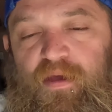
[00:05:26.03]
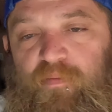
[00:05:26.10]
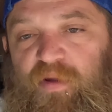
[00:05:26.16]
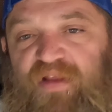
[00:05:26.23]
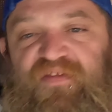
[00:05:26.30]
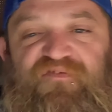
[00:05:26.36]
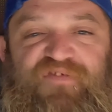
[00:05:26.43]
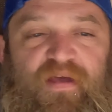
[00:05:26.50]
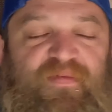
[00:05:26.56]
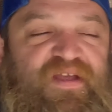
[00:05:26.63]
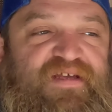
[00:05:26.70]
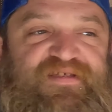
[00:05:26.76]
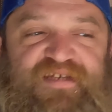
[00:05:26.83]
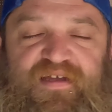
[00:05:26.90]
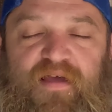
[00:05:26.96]
but the family
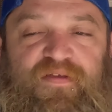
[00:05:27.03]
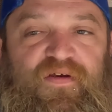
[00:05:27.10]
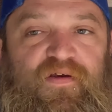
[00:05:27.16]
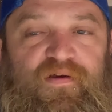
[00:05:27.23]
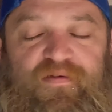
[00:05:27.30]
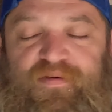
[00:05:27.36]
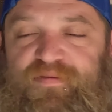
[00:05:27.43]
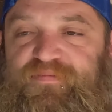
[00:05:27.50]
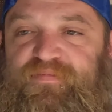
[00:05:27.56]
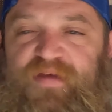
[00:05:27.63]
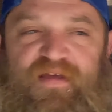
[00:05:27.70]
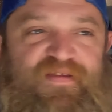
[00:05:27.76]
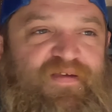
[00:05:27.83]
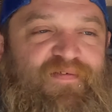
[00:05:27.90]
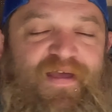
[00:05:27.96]
gets together and
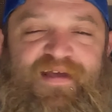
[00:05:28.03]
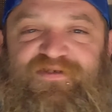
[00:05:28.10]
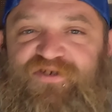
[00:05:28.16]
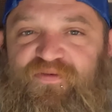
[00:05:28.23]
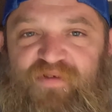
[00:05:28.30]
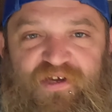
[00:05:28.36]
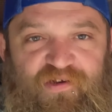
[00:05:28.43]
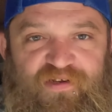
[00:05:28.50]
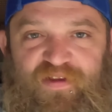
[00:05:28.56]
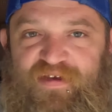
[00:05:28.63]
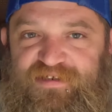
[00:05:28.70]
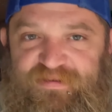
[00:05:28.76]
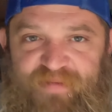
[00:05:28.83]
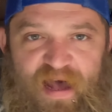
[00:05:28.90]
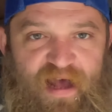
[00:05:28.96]
I think last year we cooked like
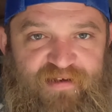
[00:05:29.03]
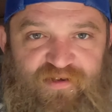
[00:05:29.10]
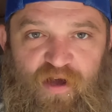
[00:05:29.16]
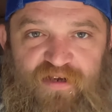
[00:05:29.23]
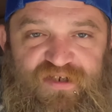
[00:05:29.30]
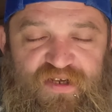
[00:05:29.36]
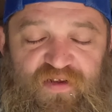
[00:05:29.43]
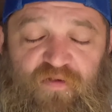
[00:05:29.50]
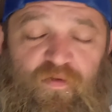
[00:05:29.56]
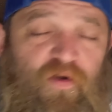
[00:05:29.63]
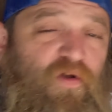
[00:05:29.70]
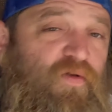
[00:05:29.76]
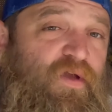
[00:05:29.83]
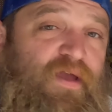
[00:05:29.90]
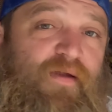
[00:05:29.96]
some hot dogs on the
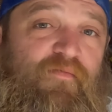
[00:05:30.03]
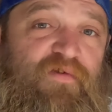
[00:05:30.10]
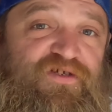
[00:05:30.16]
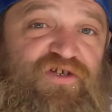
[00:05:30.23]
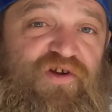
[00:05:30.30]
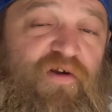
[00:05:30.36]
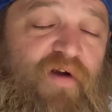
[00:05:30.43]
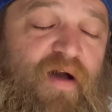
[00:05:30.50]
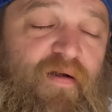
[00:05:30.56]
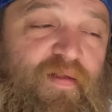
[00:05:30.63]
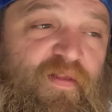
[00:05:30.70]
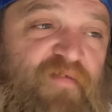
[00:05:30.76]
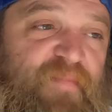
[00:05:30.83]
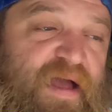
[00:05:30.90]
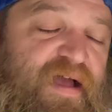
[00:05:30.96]
grill, which you know how I
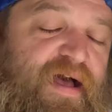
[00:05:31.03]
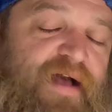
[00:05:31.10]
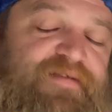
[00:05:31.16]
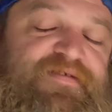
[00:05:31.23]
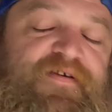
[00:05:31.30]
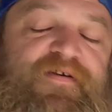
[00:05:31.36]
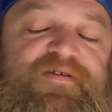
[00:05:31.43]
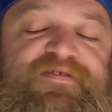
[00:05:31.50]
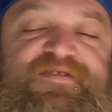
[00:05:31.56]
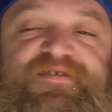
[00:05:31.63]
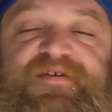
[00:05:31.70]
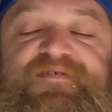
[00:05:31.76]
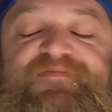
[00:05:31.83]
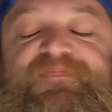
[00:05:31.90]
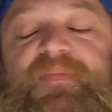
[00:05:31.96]
love my hot dogs.
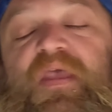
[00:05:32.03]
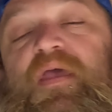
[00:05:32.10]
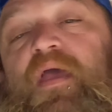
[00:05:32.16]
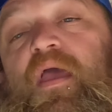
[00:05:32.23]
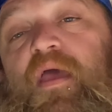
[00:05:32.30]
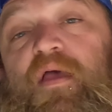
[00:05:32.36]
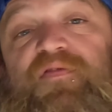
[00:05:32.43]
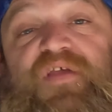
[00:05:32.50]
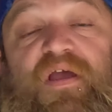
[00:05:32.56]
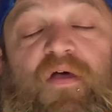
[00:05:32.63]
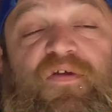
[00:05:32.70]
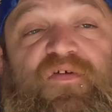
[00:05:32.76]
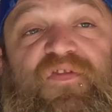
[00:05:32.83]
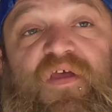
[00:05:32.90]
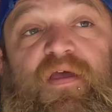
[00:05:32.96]
So the
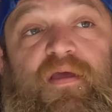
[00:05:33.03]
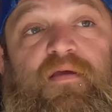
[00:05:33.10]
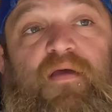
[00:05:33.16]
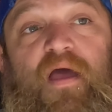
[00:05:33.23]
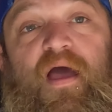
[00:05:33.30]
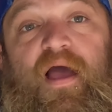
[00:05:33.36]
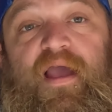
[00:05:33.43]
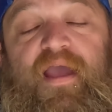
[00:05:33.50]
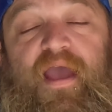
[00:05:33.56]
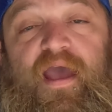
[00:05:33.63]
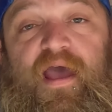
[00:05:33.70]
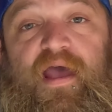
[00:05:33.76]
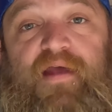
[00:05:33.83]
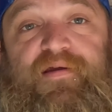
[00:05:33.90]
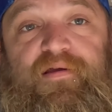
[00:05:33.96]
other thing I
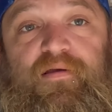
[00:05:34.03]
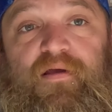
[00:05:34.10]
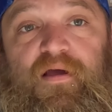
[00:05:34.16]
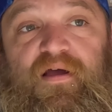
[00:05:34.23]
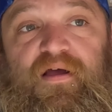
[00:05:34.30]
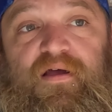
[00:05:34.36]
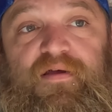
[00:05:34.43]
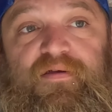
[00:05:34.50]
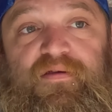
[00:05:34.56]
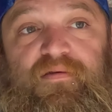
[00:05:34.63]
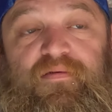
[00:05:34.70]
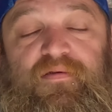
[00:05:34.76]
had uh,